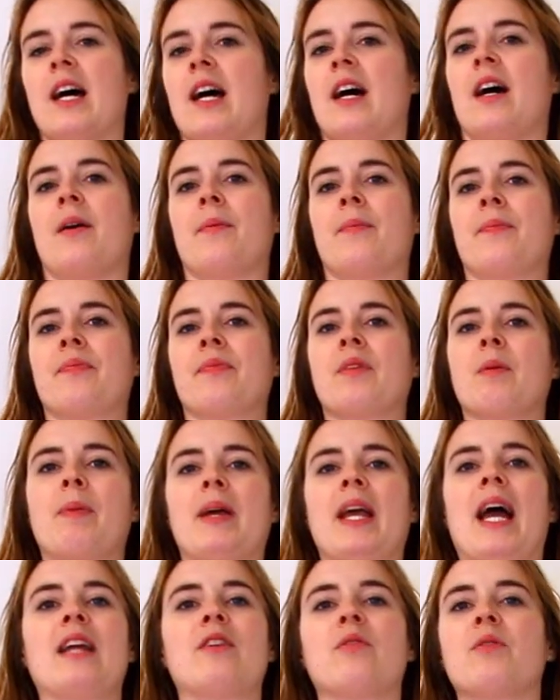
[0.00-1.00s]
But
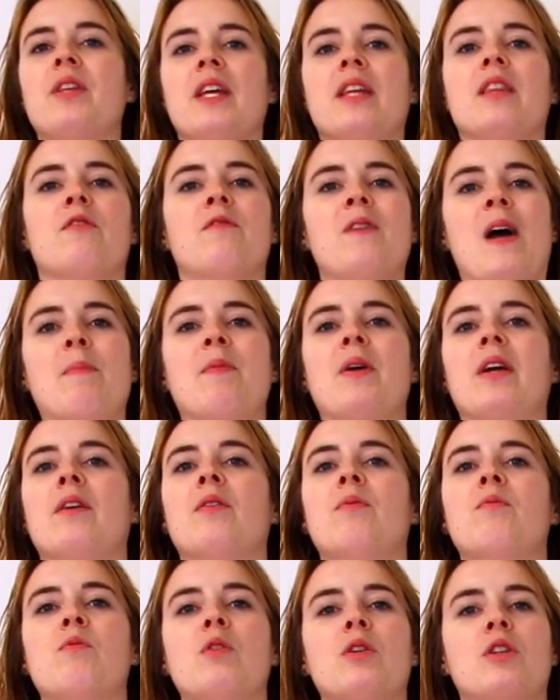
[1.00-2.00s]
yeah, I don't think the fabric
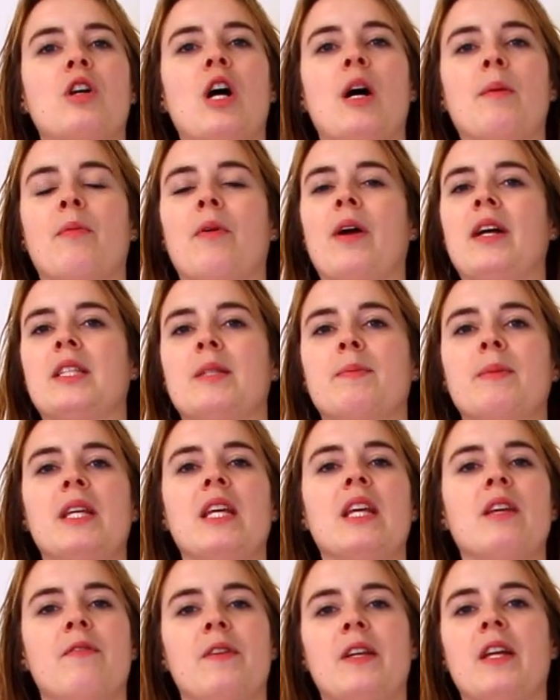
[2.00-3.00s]
would compress me
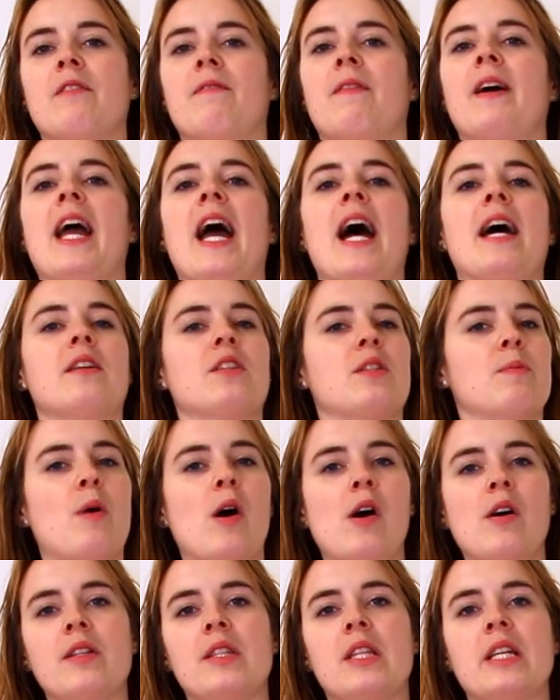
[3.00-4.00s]
even if I had a
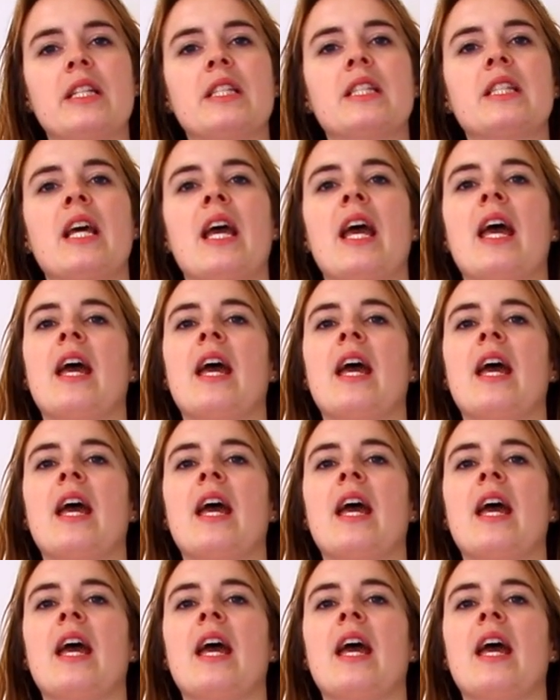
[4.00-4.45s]
small in this.